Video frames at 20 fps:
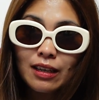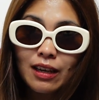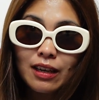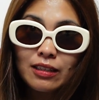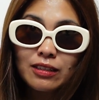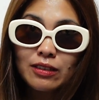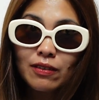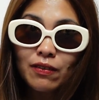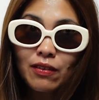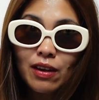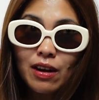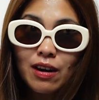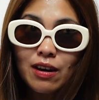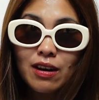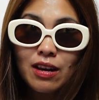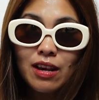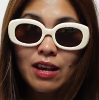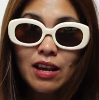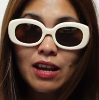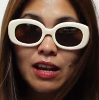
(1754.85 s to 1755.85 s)
It's
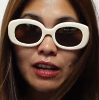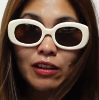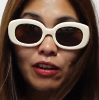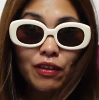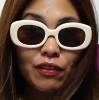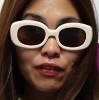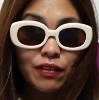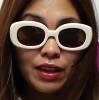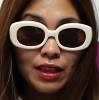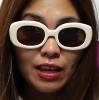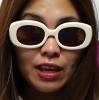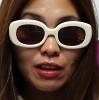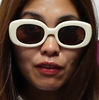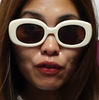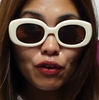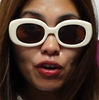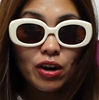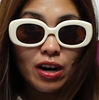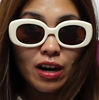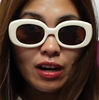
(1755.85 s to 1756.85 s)
very convenient
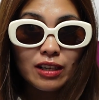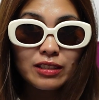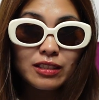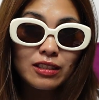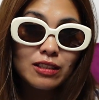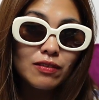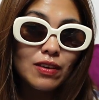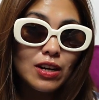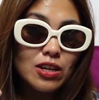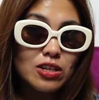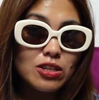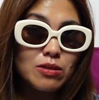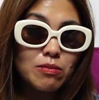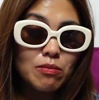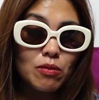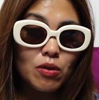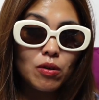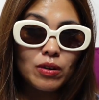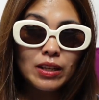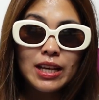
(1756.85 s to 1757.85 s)
for us. It's very
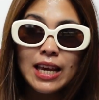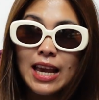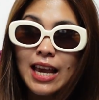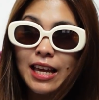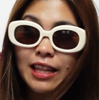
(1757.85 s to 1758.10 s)
small.